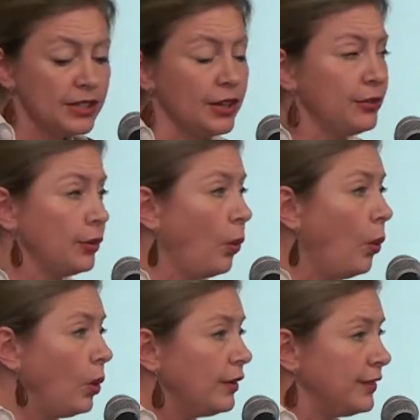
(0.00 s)
So through
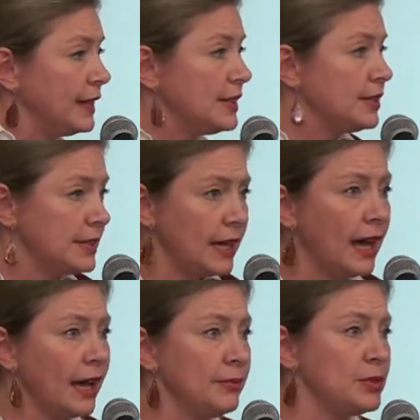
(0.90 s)
all of these
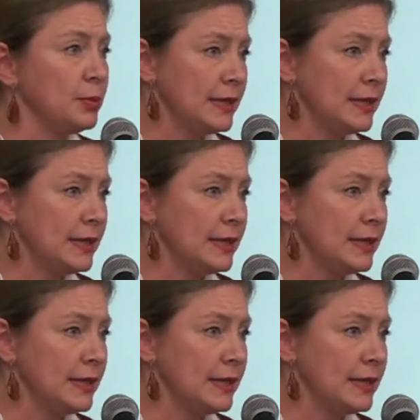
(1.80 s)
times,